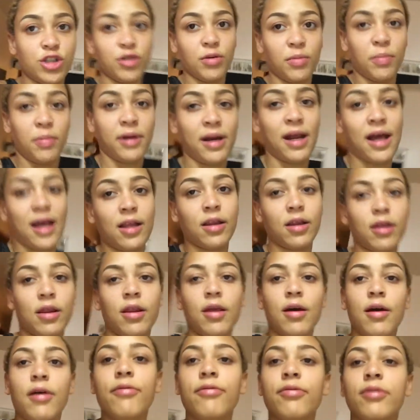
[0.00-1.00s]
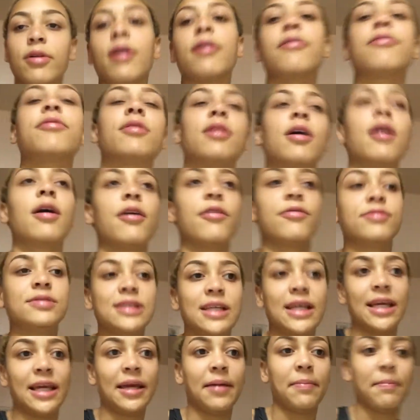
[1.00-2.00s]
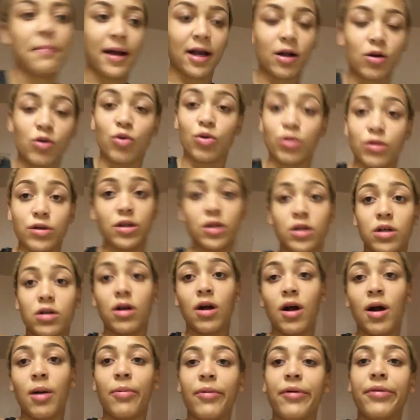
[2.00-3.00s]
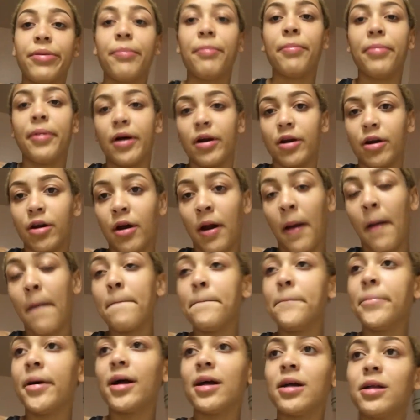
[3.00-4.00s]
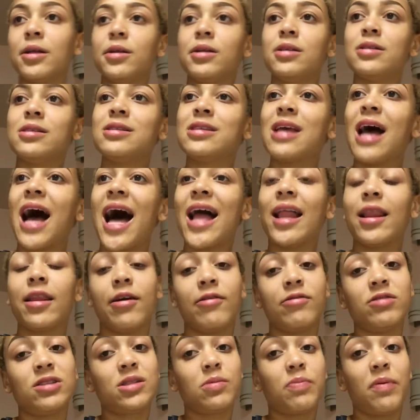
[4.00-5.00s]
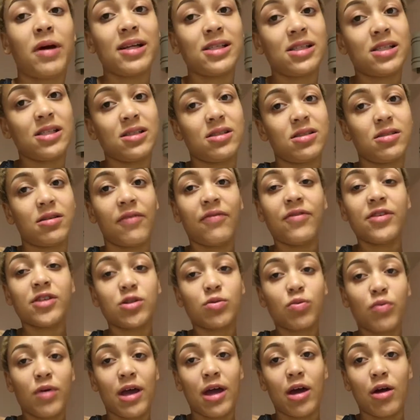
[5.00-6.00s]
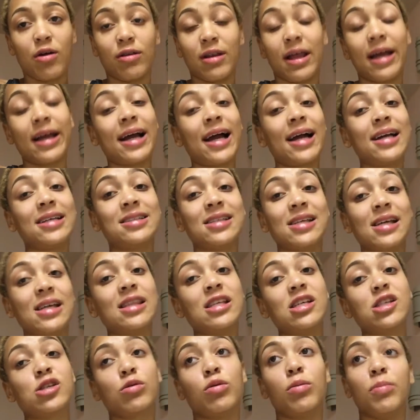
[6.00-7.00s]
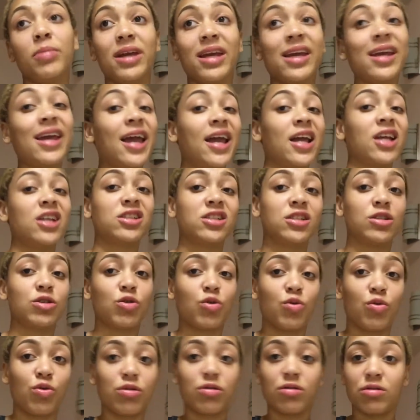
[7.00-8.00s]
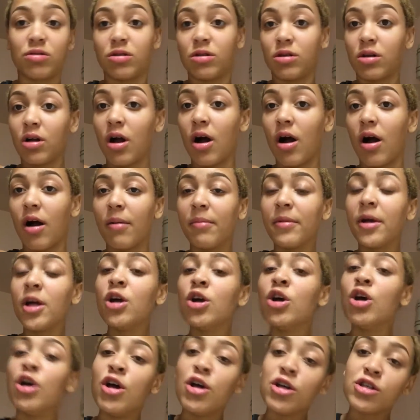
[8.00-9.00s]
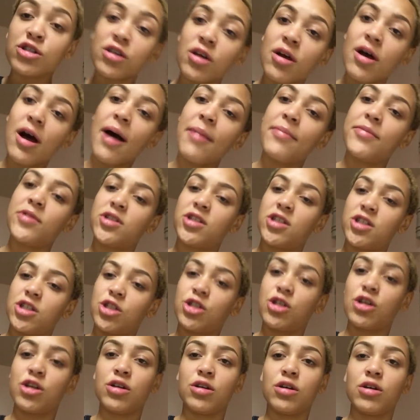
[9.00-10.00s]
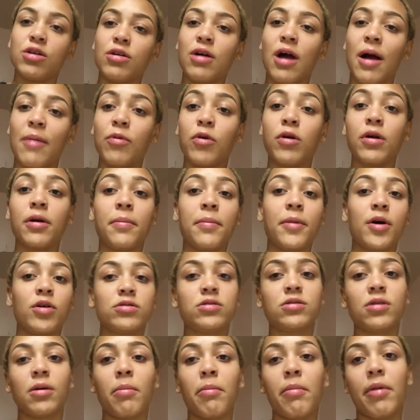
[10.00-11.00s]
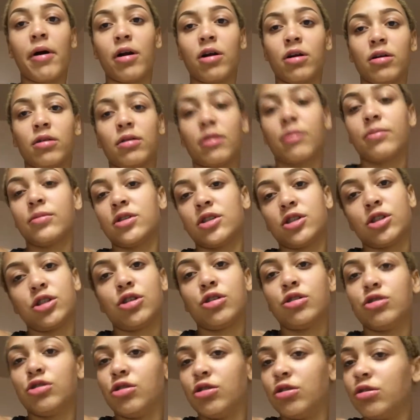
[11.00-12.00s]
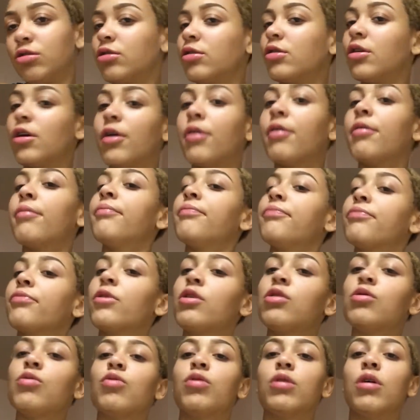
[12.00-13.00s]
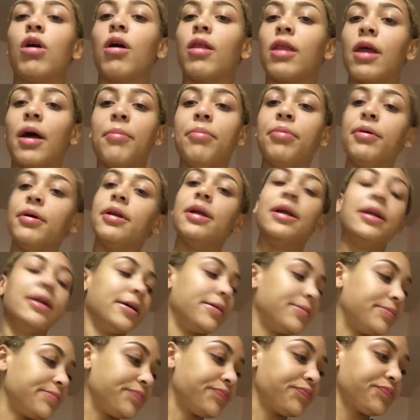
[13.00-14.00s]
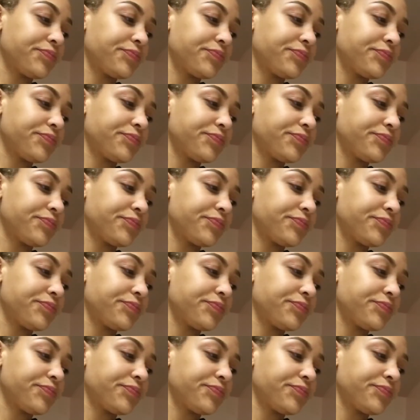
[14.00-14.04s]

you, but I love to eat my corn on the cob with butter. But I love spicy stuff as well. Like I said, this will be Cajun corn on the cob. So I'm going to just show you, I'm going to melt some butter and I'm going to just show you, you know, what all I put in it.